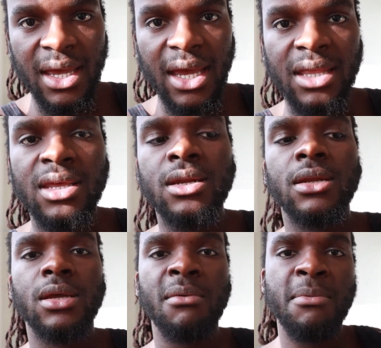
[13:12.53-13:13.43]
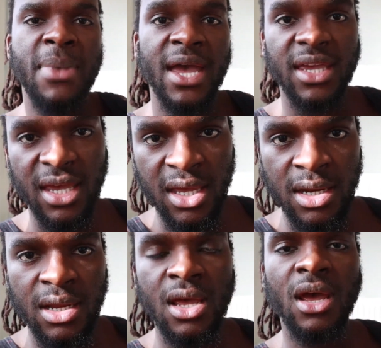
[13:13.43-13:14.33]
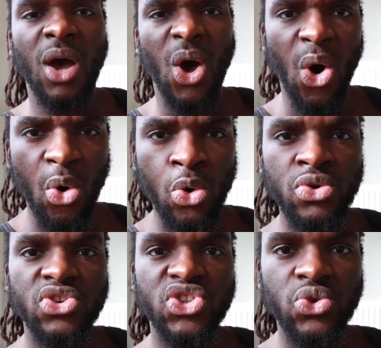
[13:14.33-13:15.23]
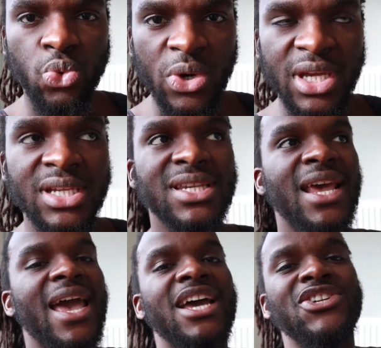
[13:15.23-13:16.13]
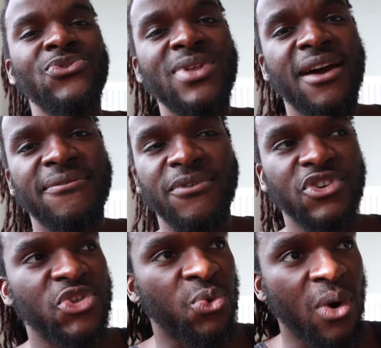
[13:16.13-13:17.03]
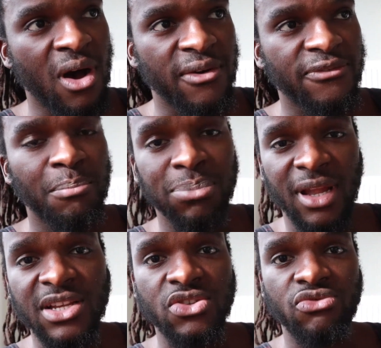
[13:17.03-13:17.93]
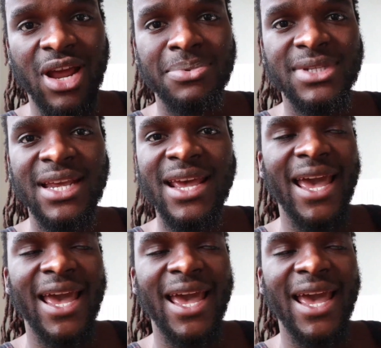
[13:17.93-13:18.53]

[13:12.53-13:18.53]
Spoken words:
and then coming back in, hold, squeeze, and do that for 12 plus reps.